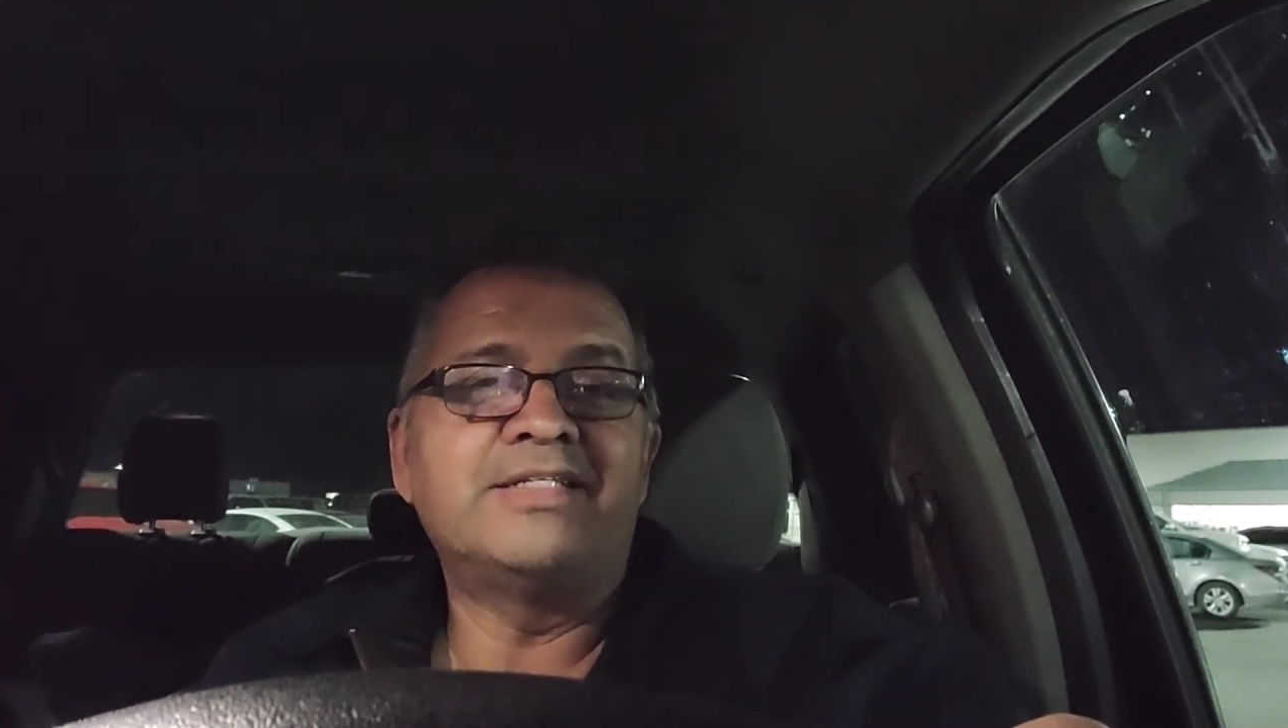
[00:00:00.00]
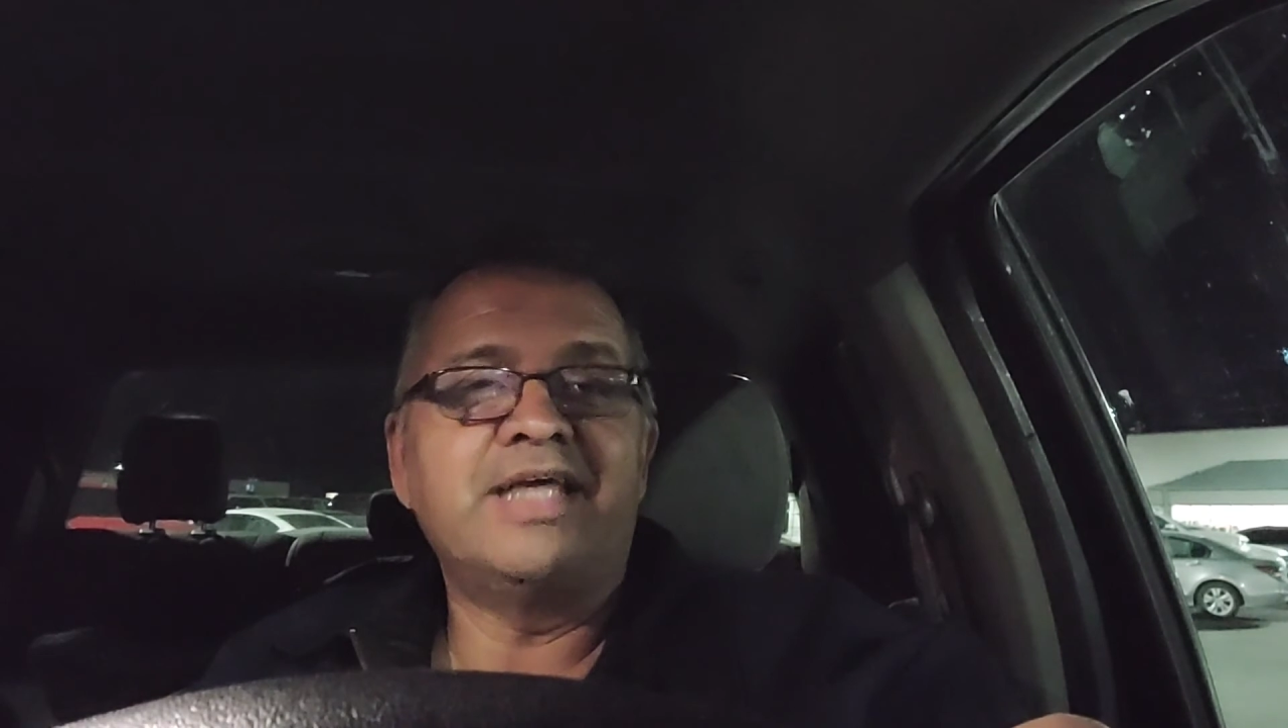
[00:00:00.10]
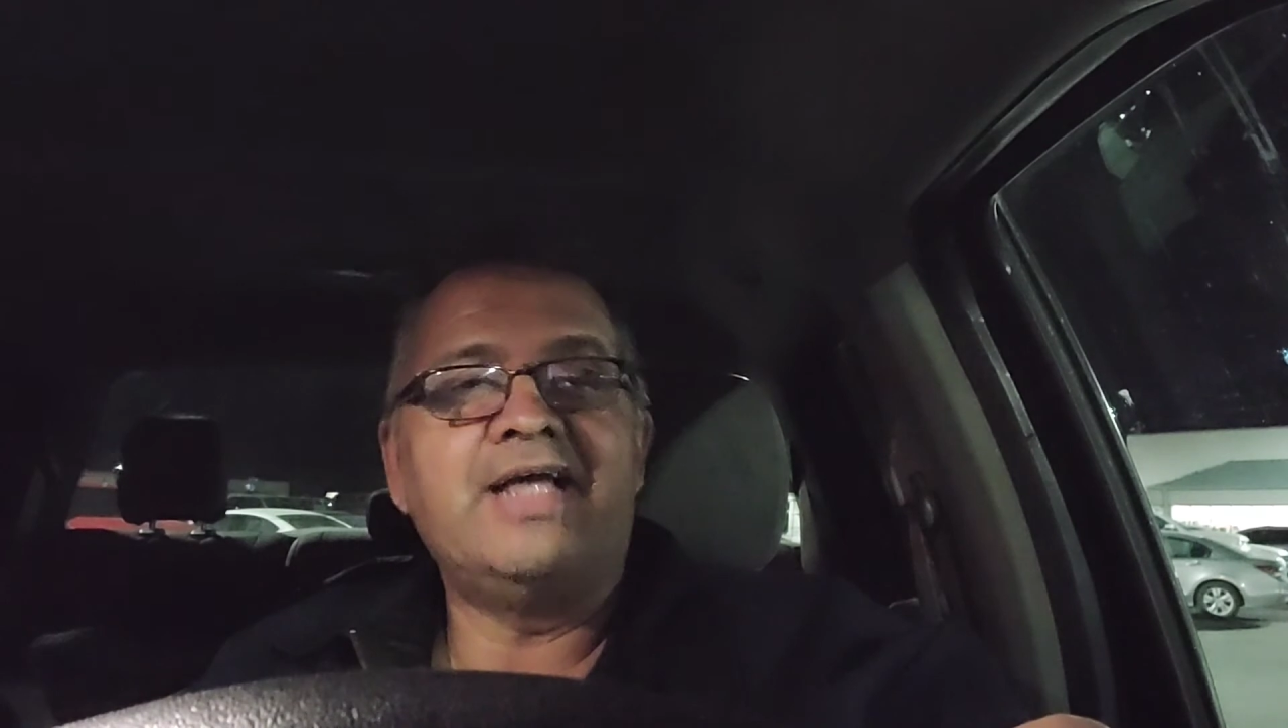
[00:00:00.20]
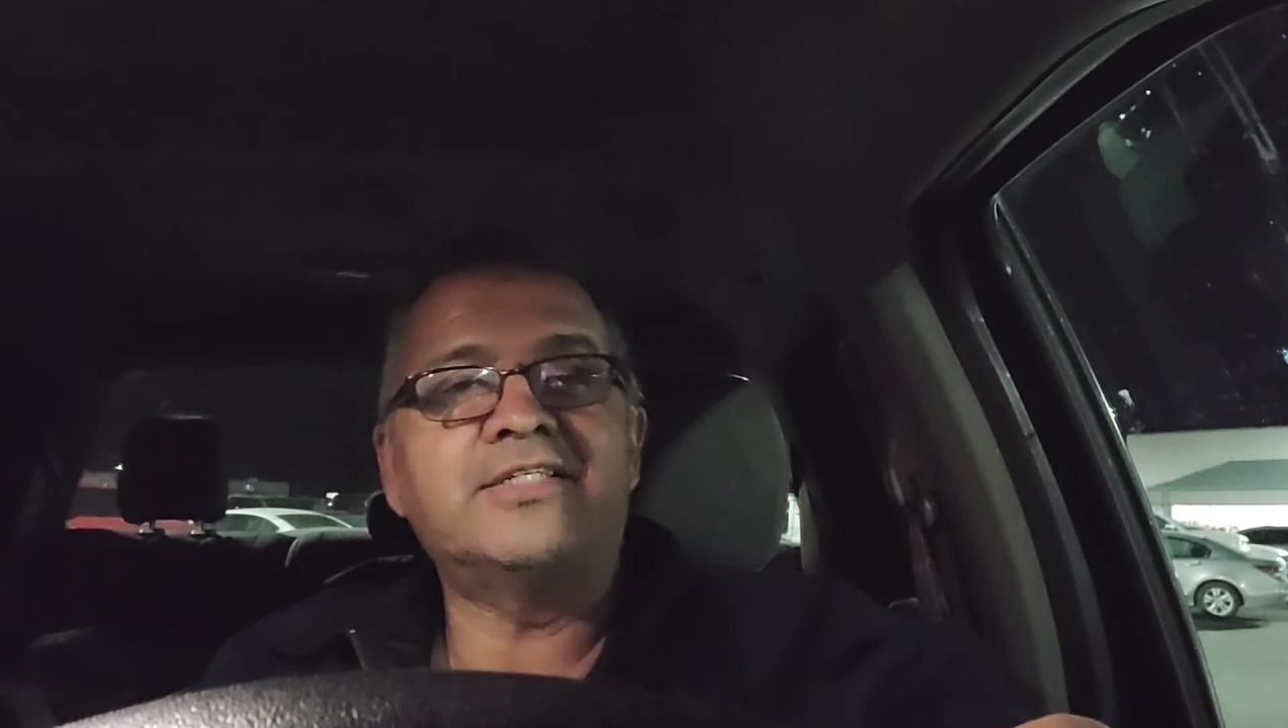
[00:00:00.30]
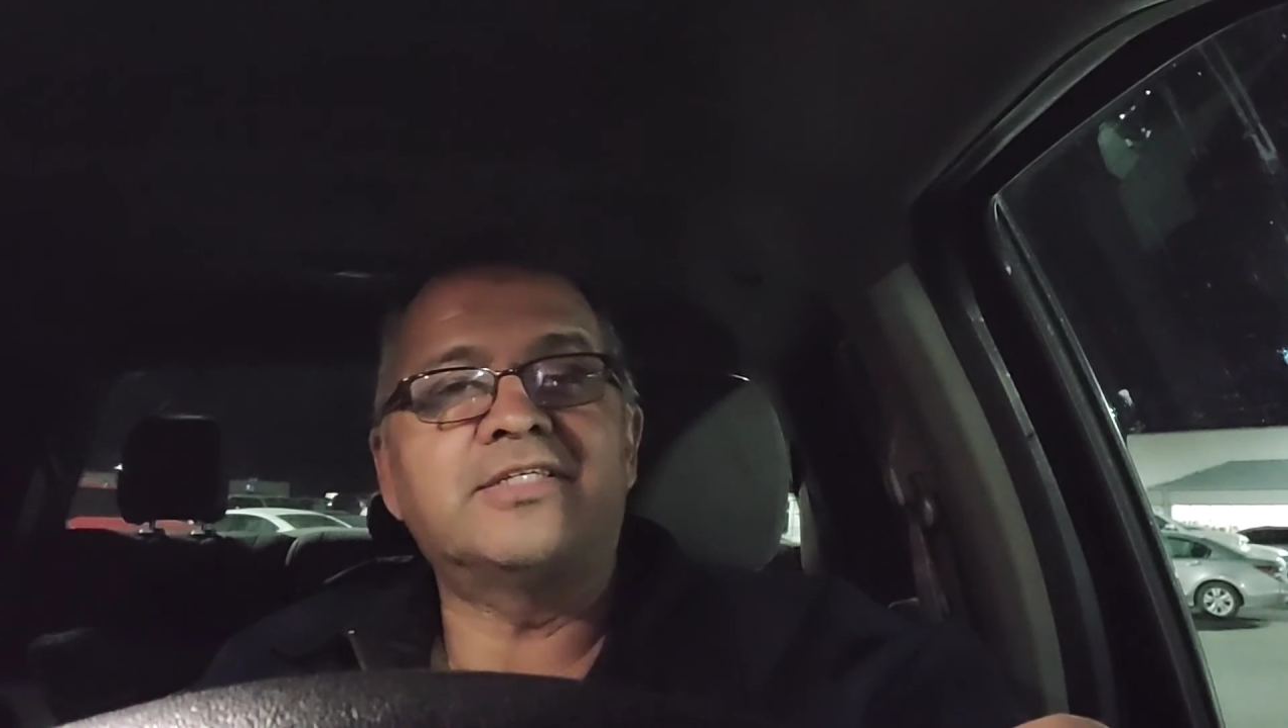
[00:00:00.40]

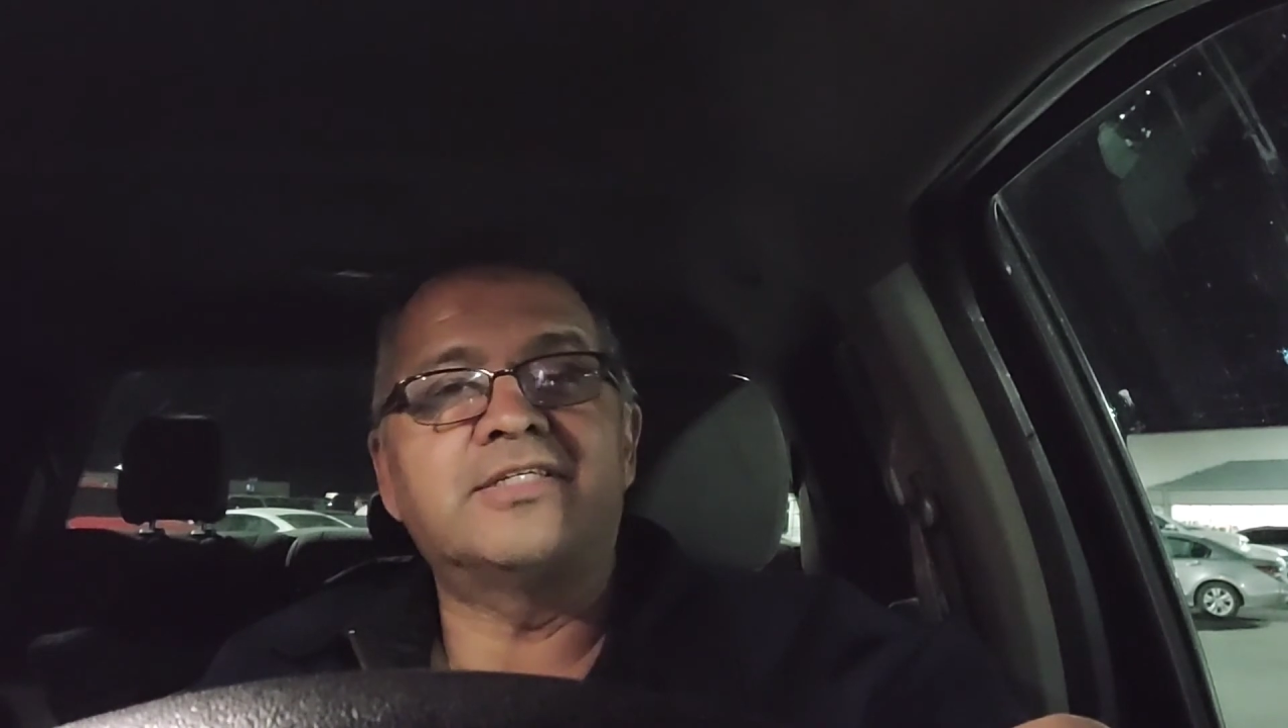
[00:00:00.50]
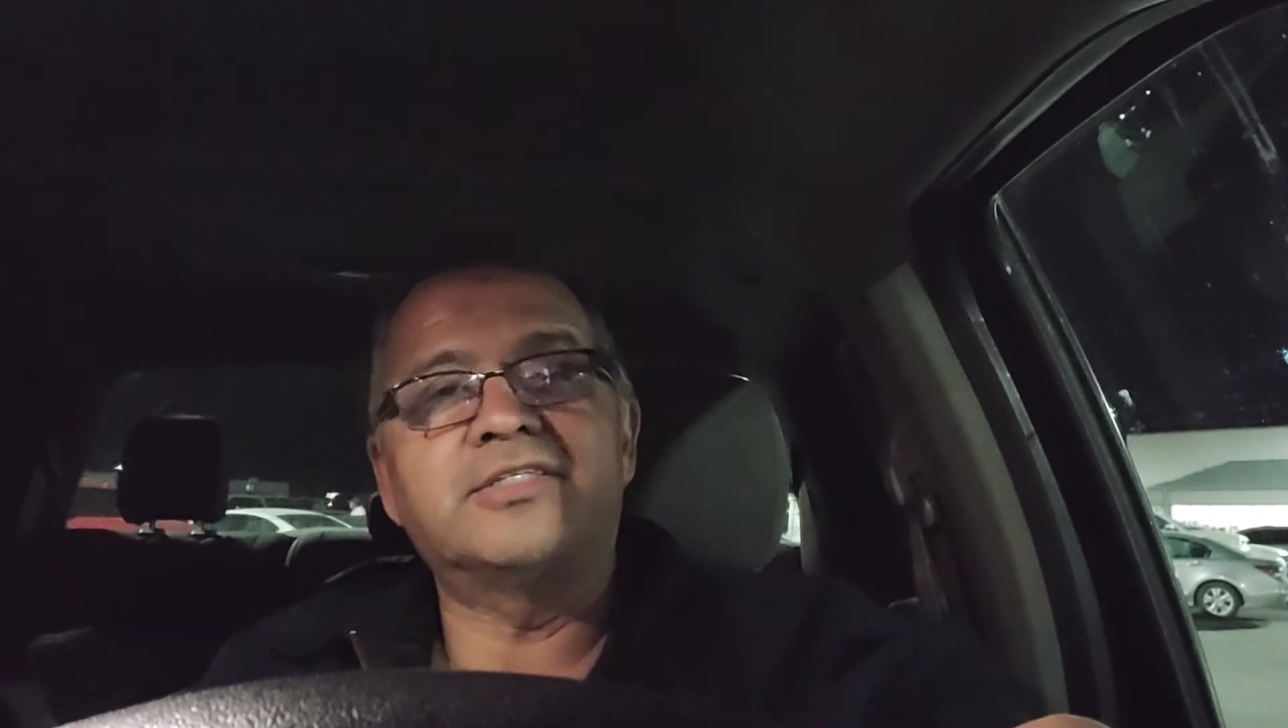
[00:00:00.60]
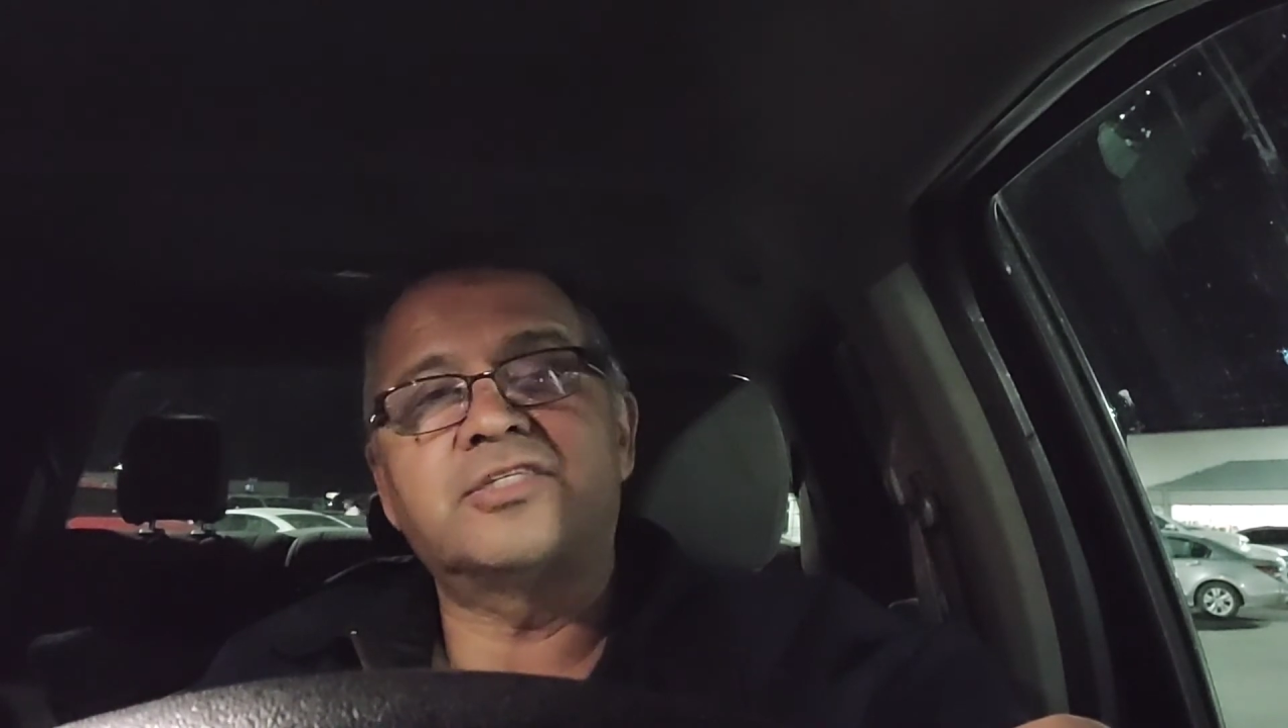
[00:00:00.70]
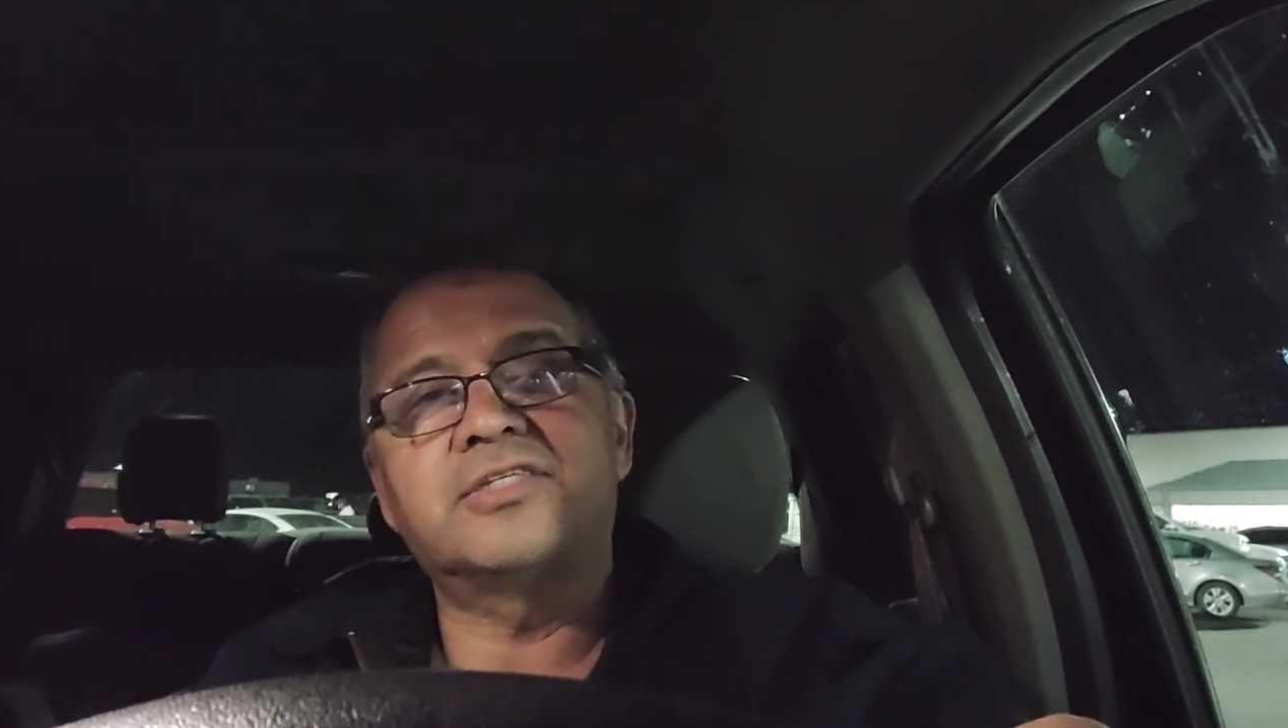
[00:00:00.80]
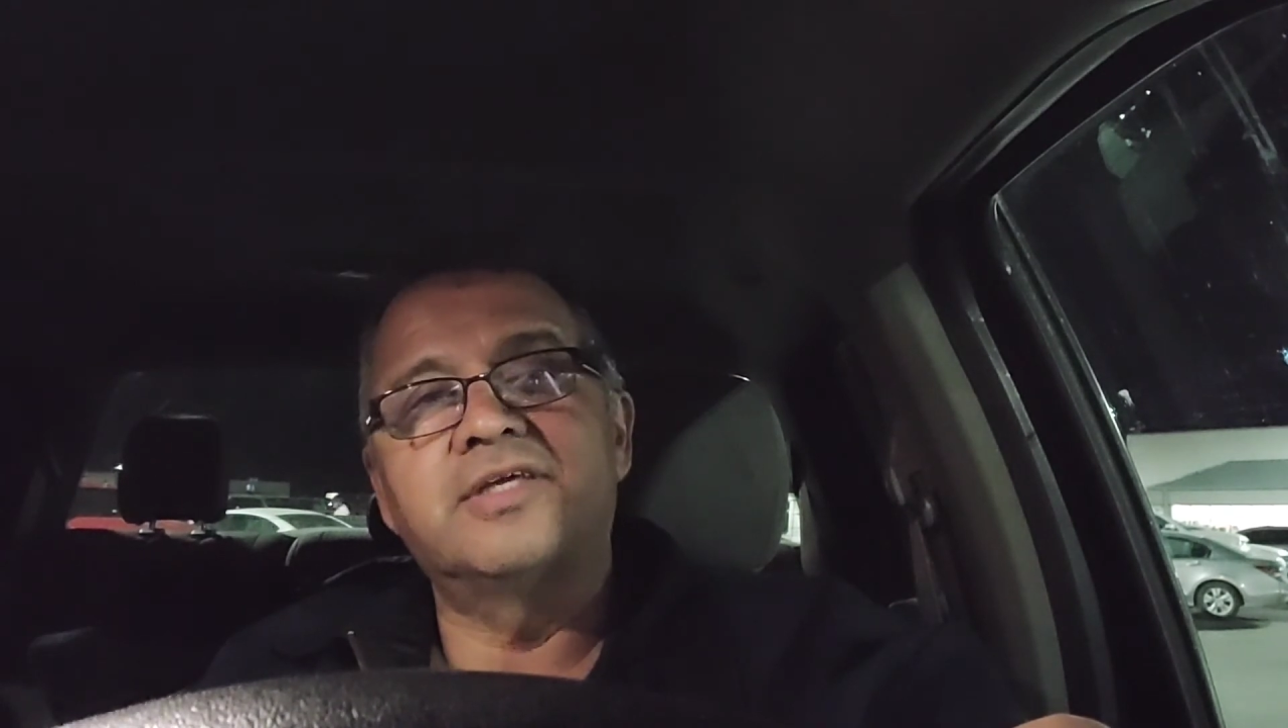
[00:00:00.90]

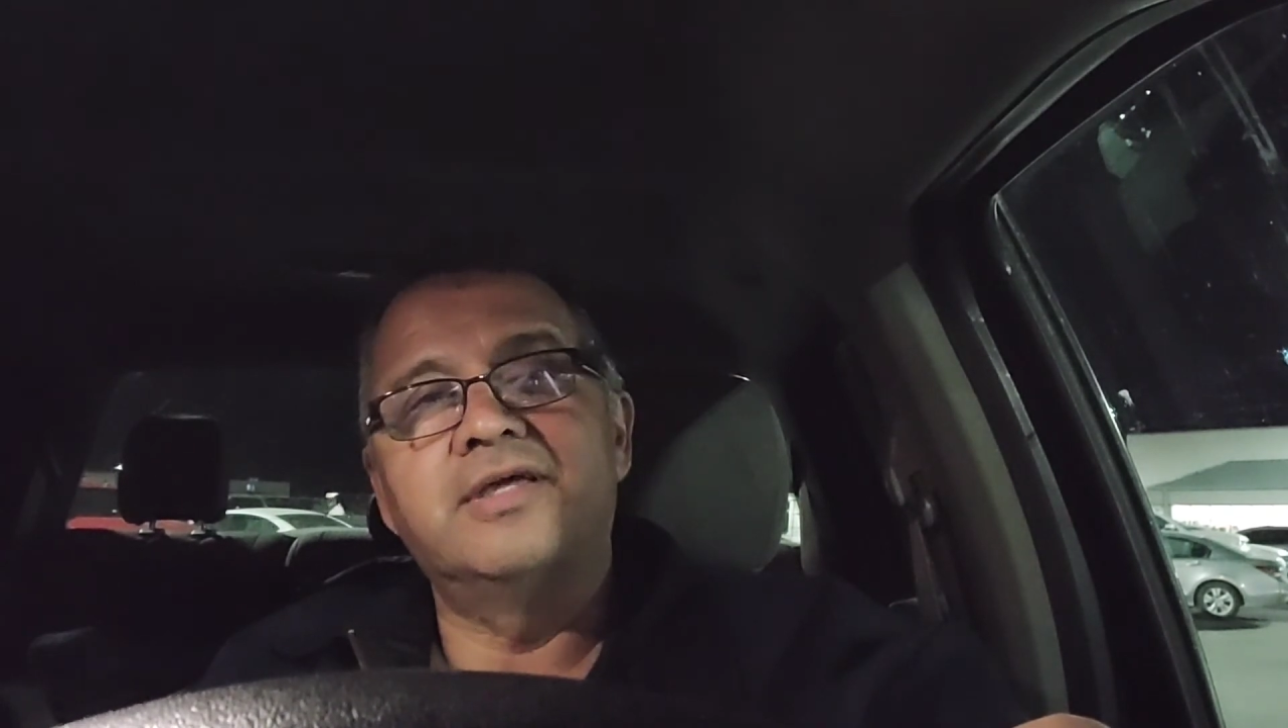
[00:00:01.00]
Texas